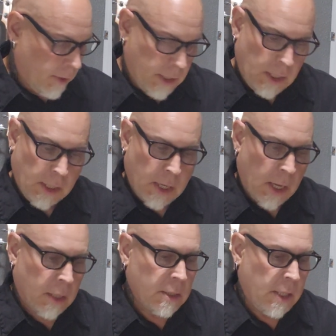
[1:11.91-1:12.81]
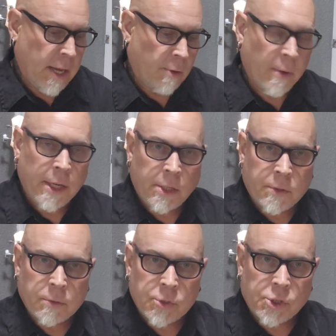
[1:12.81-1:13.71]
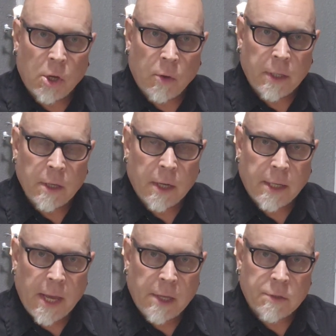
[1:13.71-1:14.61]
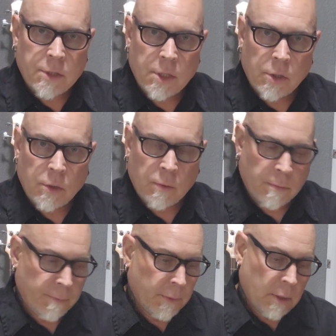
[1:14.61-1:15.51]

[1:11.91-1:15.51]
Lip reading: But he had a radio show at KSCU,